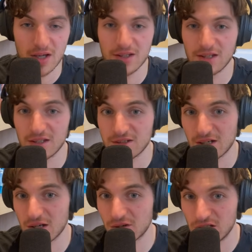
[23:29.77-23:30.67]
Then
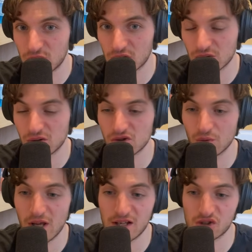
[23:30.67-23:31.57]
inside the literature node, you
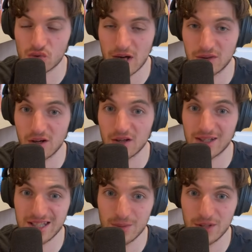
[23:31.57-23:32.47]
will extract the
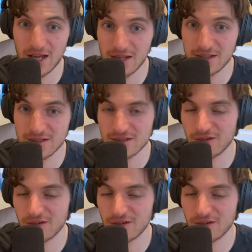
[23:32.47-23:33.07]
key big IDs